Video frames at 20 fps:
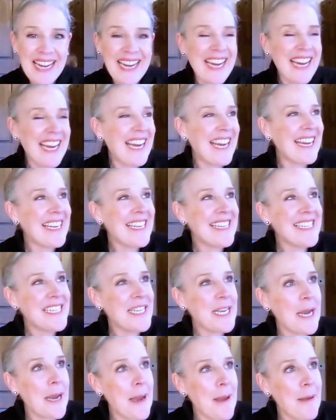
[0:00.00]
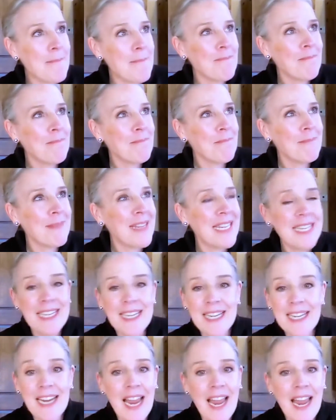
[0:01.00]
And um,
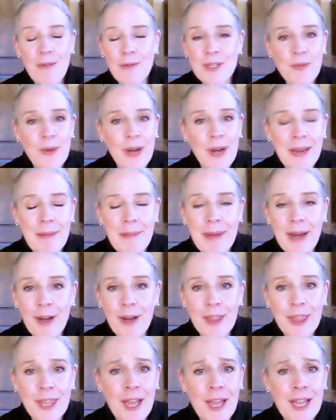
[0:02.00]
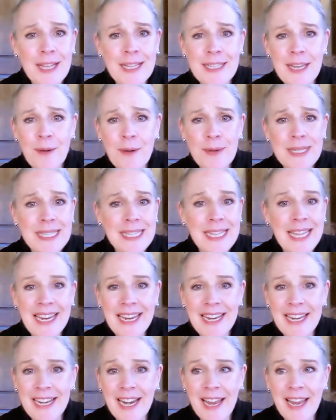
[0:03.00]
I was running marathons. I was
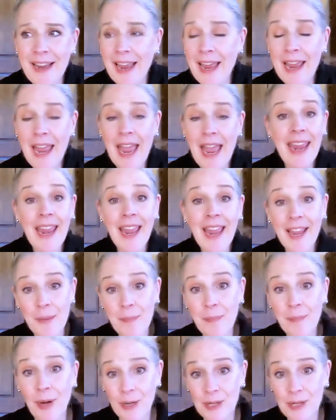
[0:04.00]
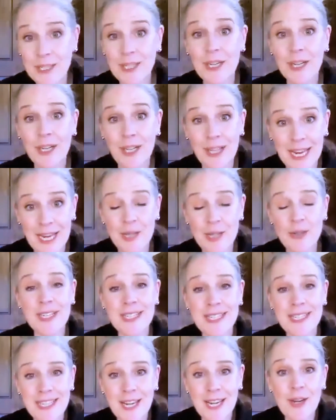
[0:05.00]
lean. I, I had a personal
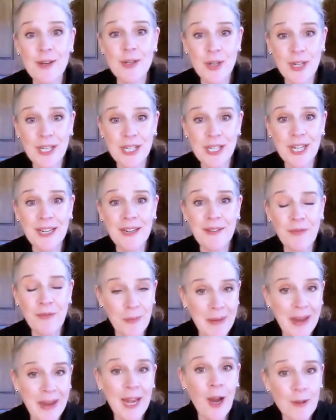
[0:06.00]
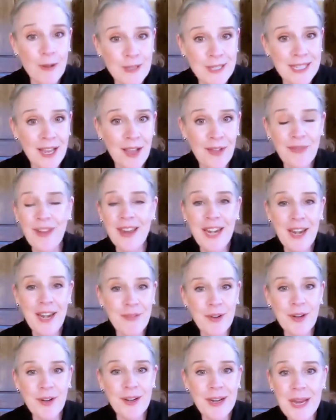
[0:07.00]
interest in nutrition for my own right. self. I
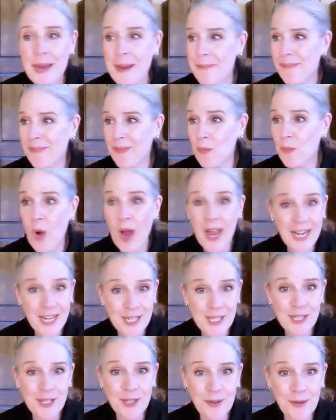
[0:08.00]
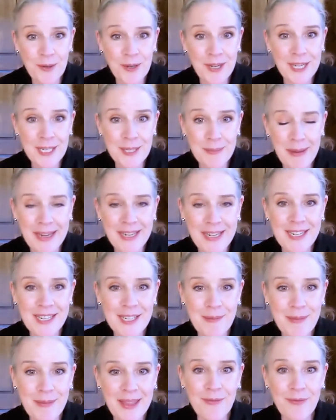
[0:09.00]
never wanted to or expected to
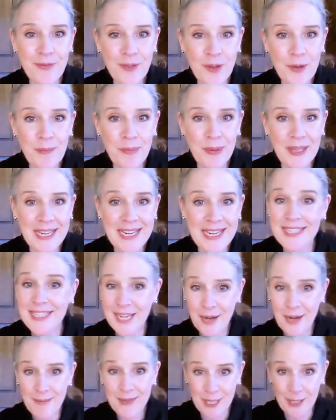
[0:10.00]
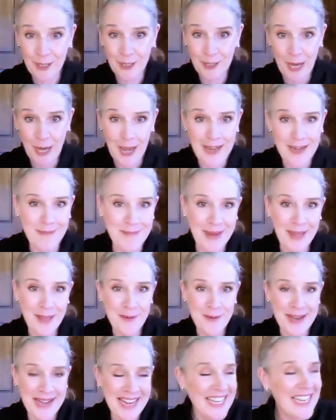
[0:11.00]
be the food police. And I'm still not, by the
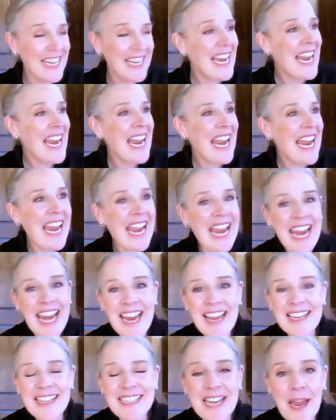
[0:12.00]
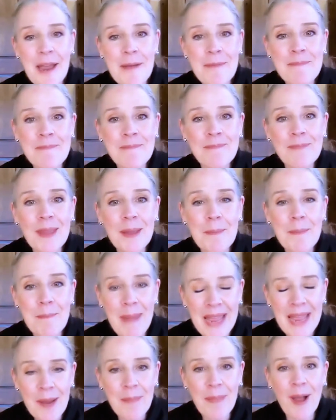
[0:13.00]
way. Mm. And um,
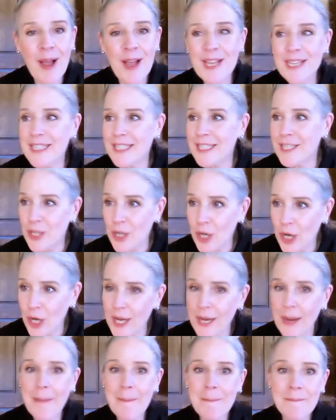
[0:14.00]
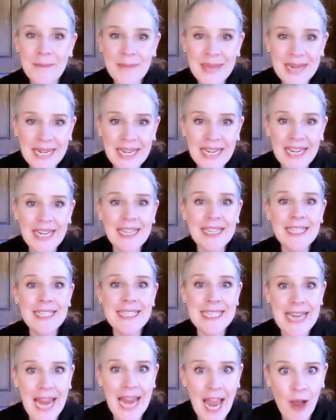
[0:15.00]
menopause took me
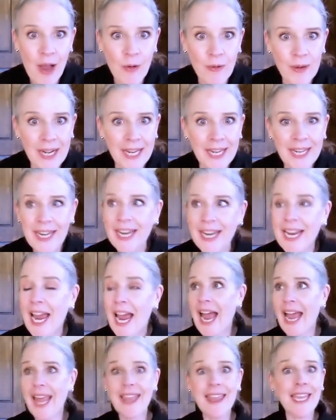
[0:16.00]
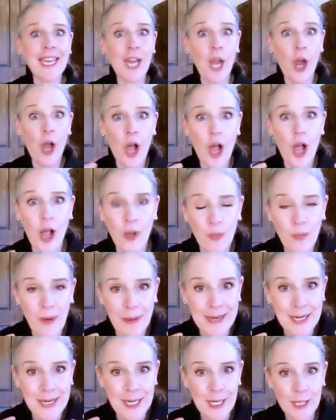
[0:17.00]
down. I think all
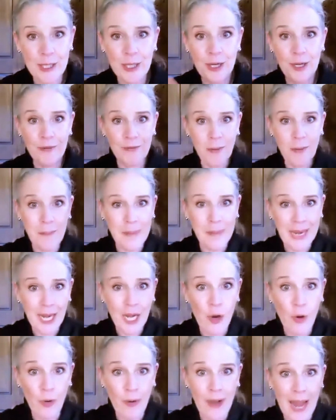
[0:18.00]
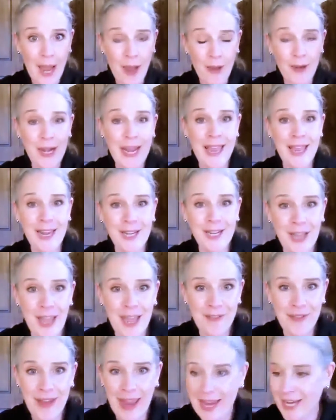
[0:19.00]
women deserve a big crown and a lot
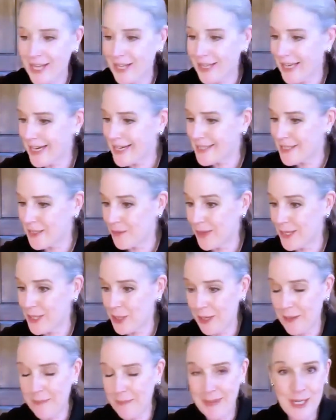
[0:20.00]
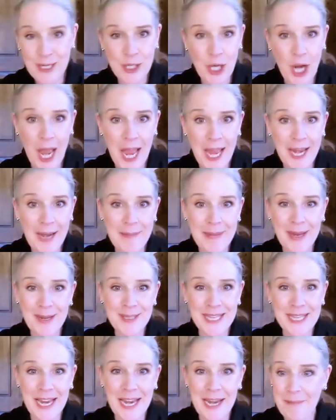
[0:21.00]
of accolades, and we shouldn't be shy about
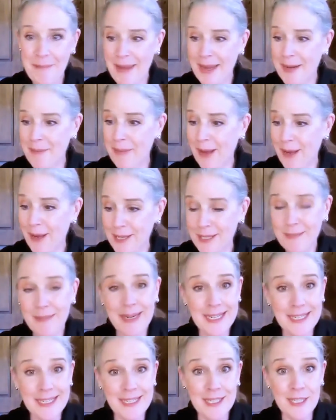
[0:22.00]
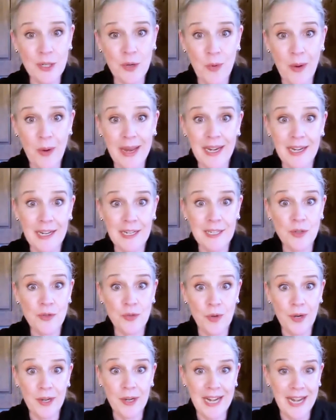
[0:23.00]
saying menopause because it's quite an
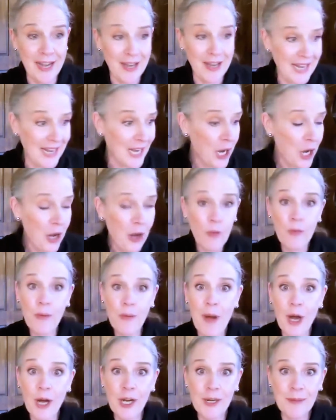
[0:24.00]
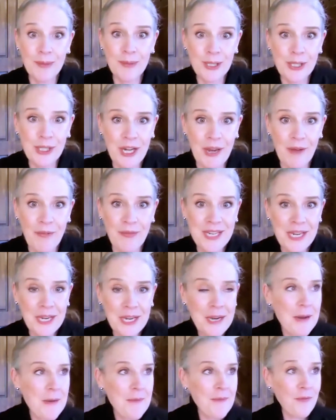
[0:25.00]
extraordinary, remarkable shift
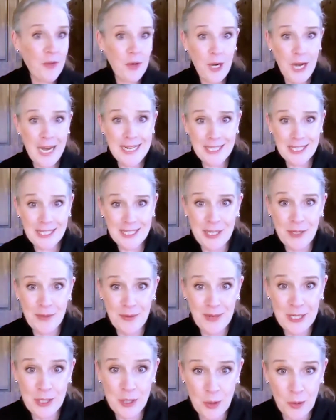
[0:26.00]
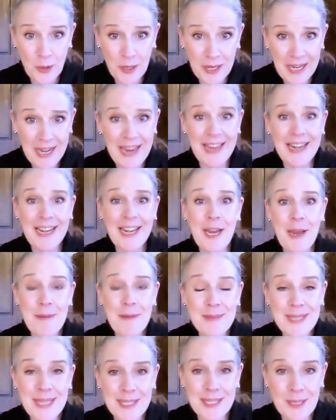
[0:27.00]
for us to endure. And it
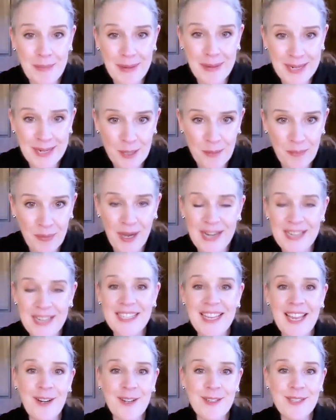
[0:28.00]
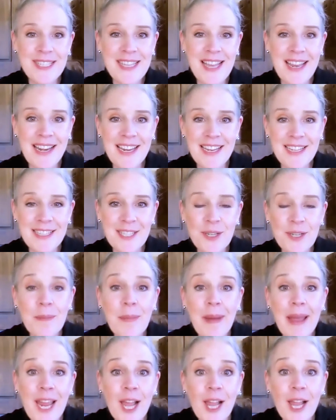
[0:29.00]
comes as a big surprise. They don't send us to
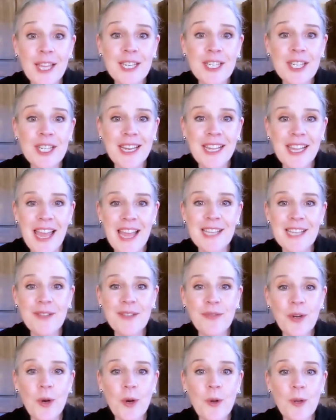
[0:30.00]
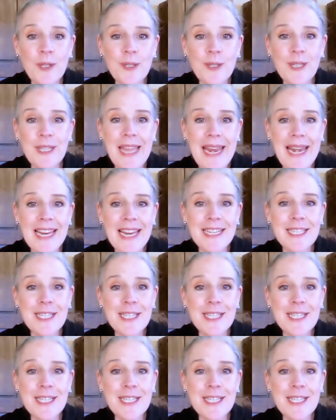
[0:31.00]
biology class for older ladies.